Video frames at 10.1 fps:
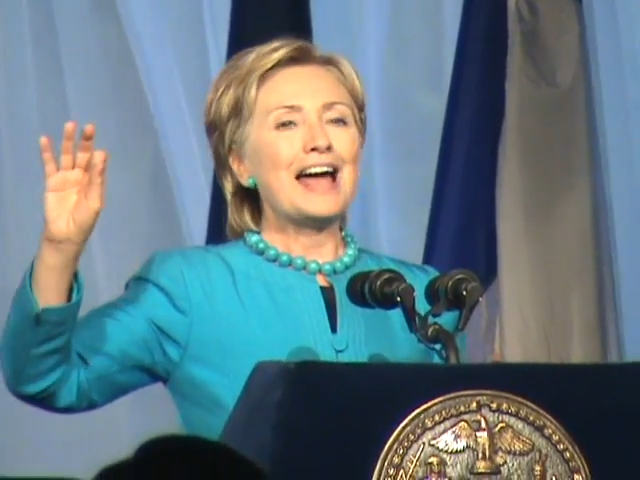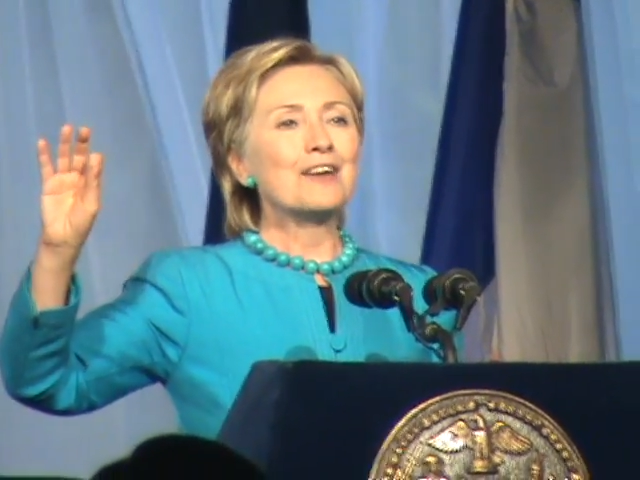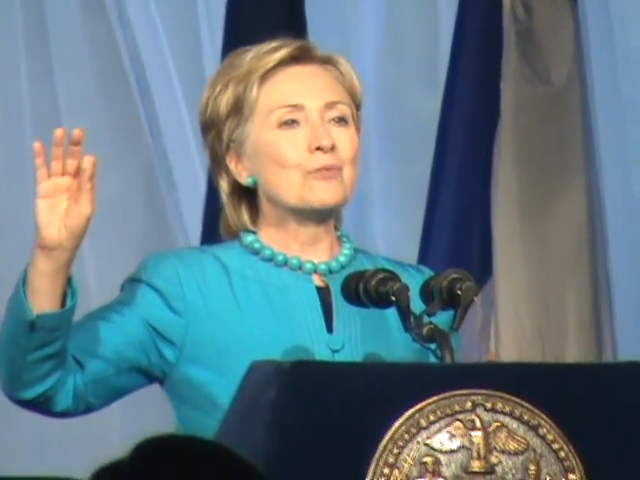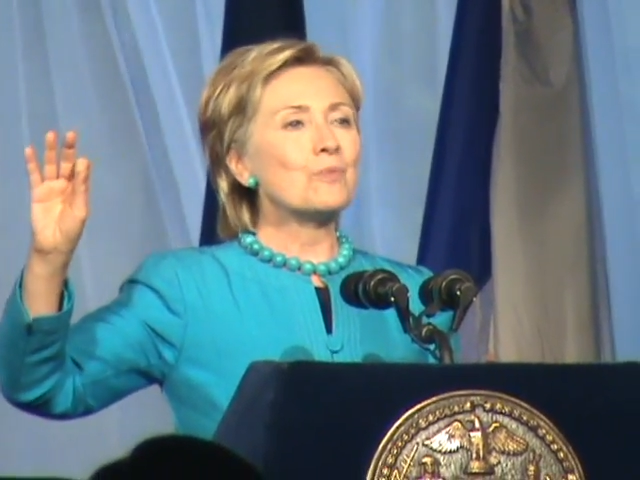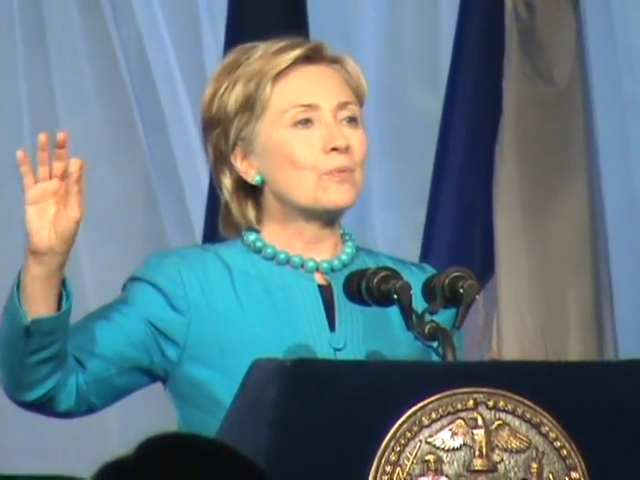
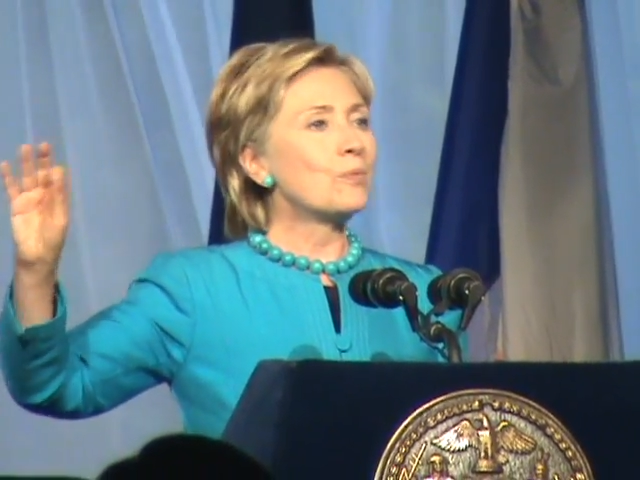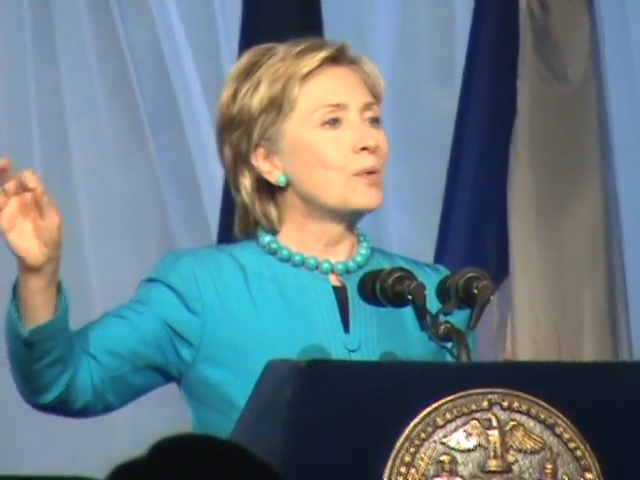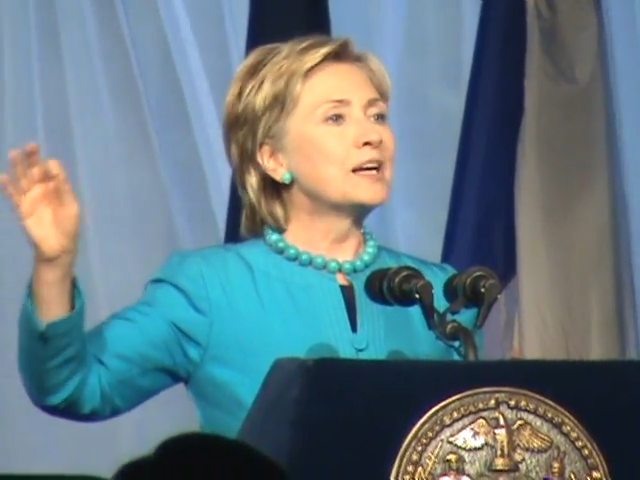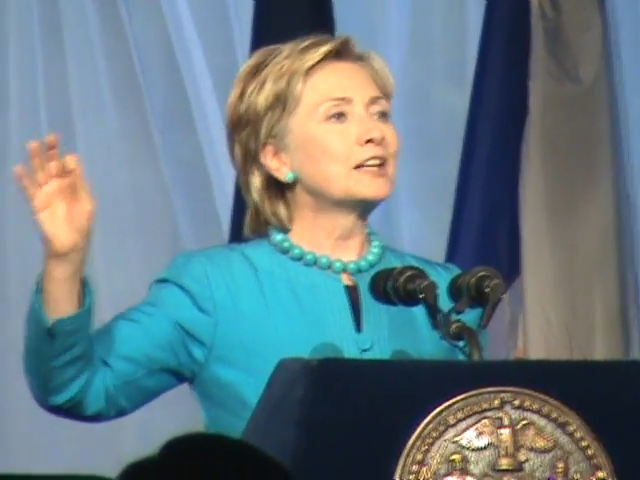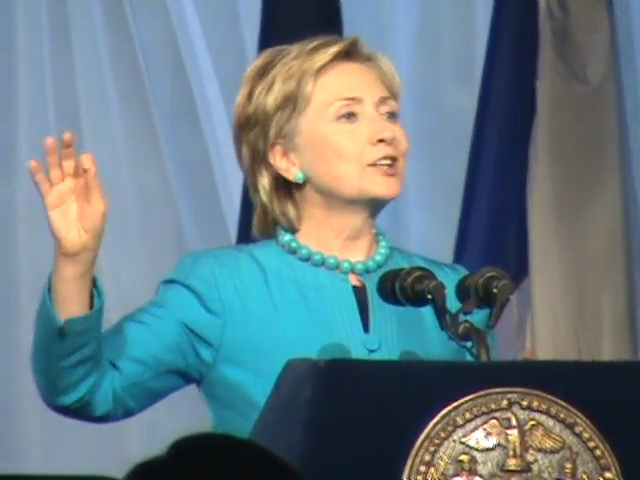
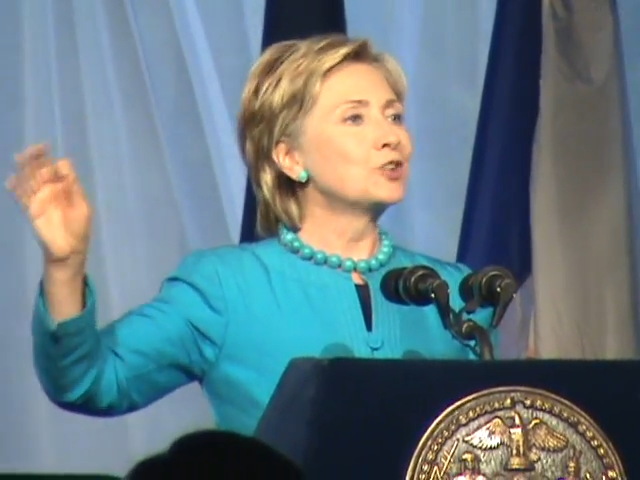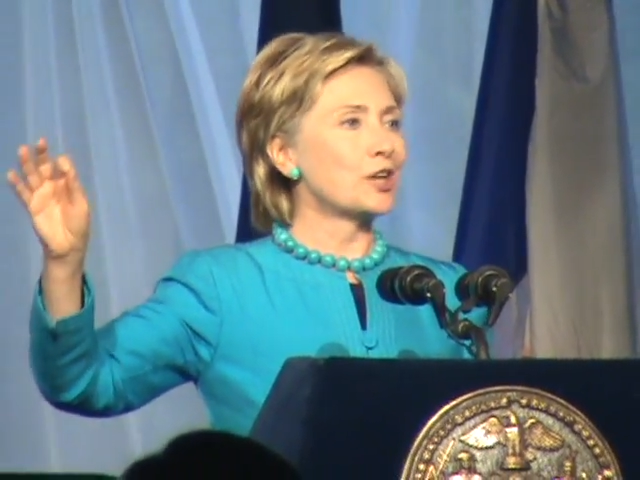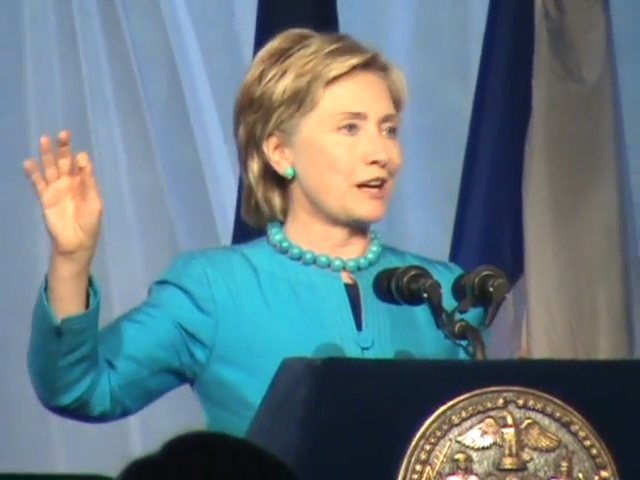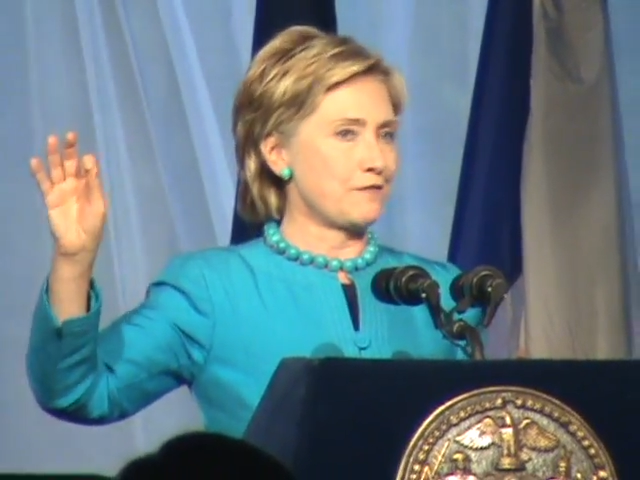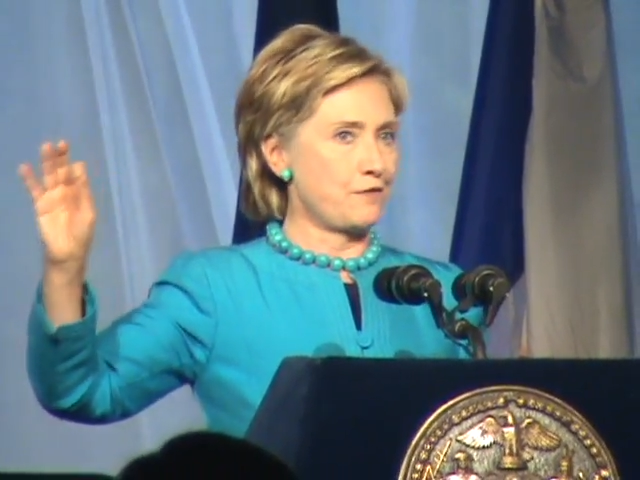and really
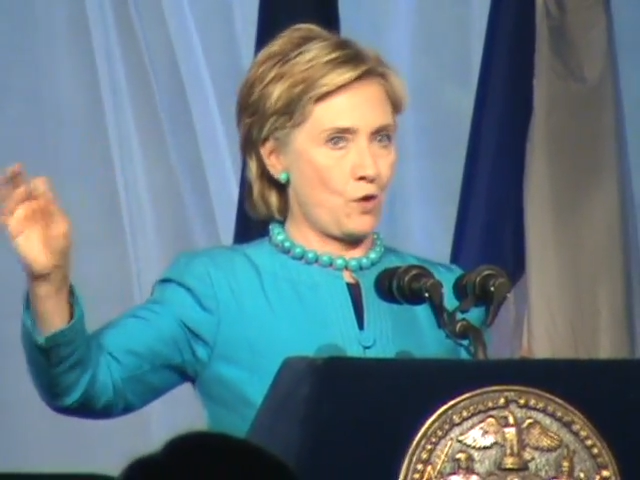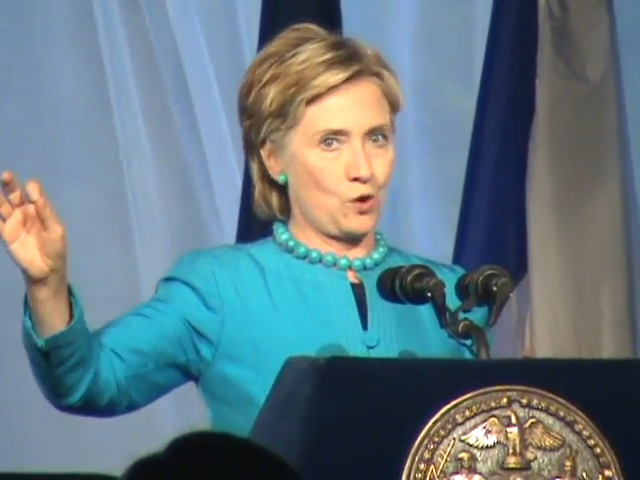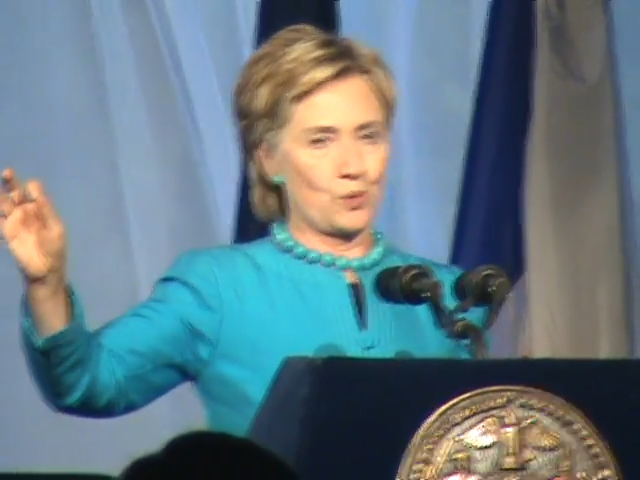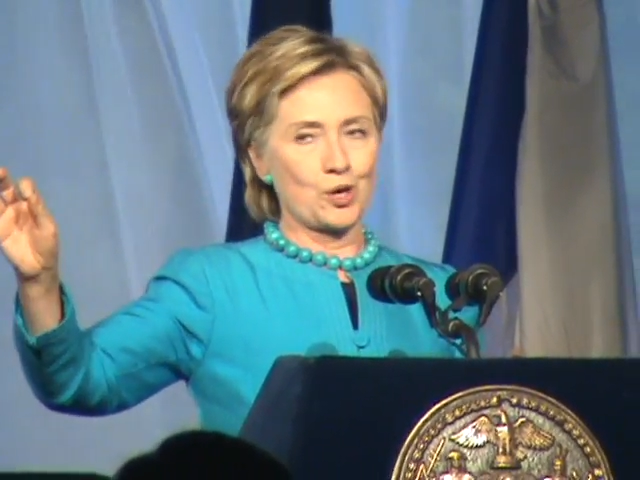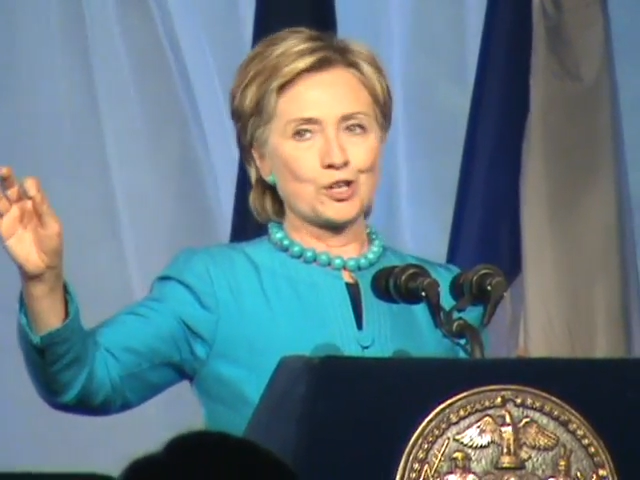looking
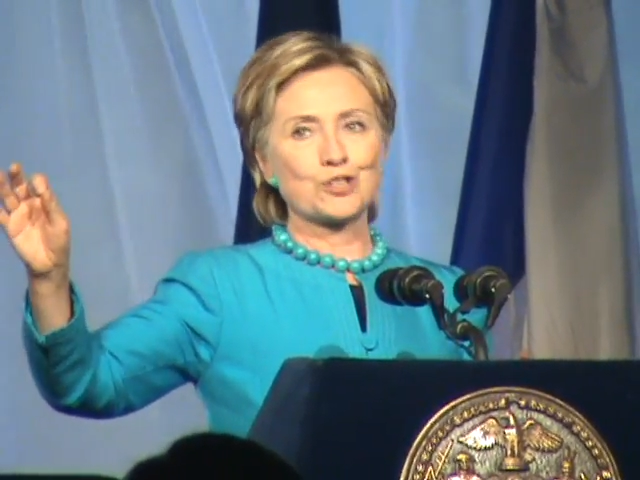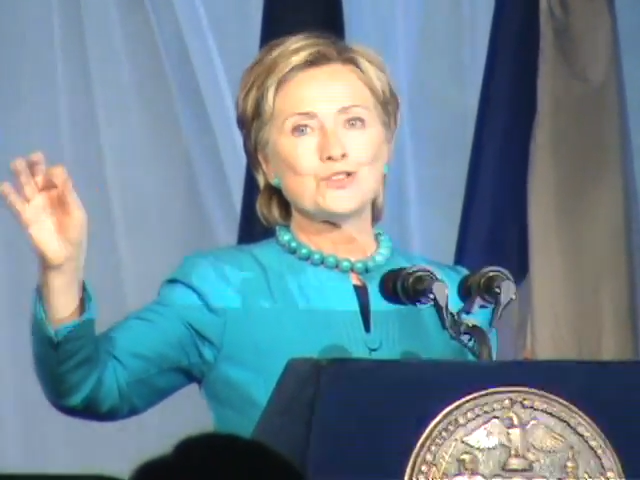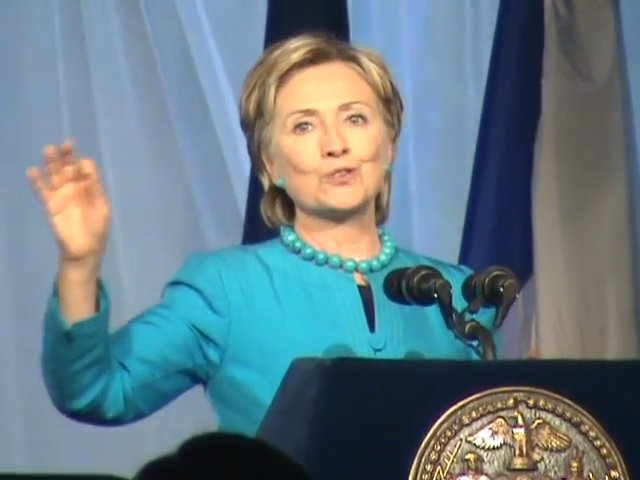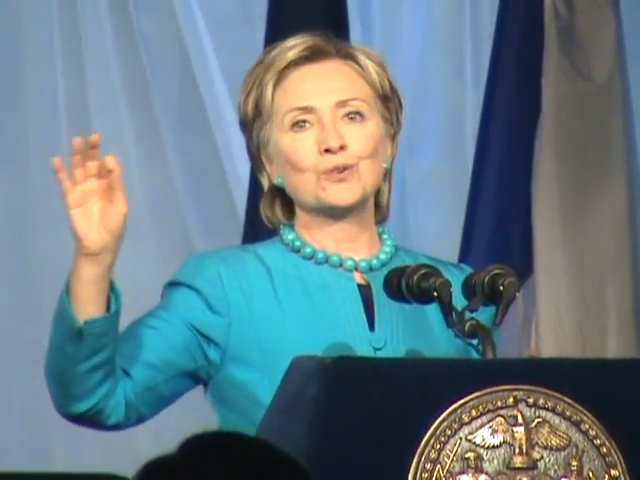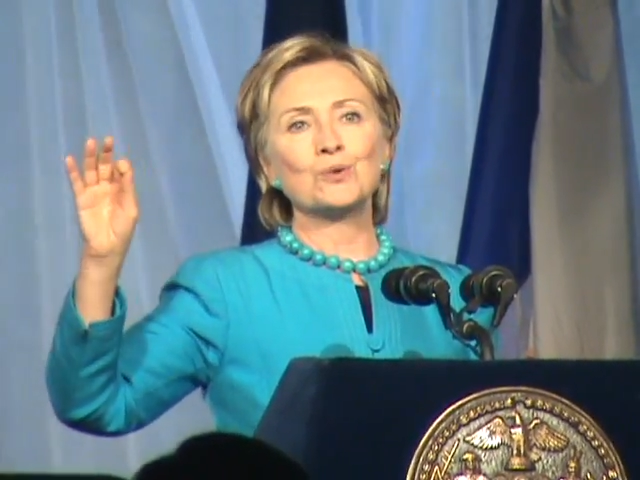forward
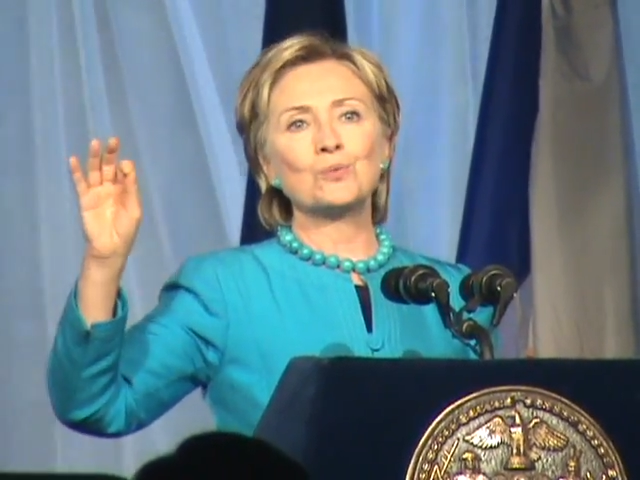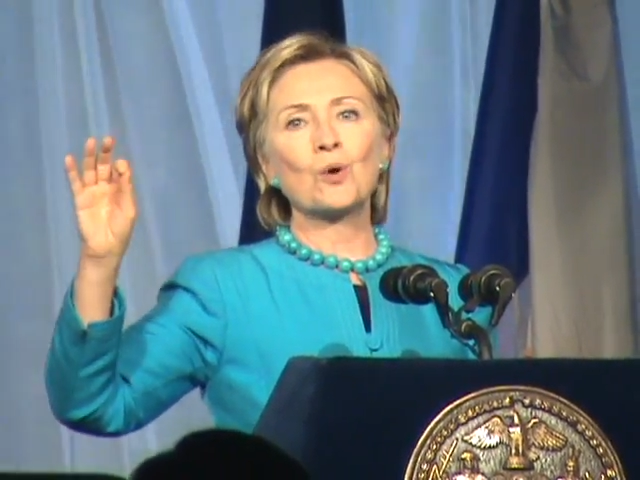to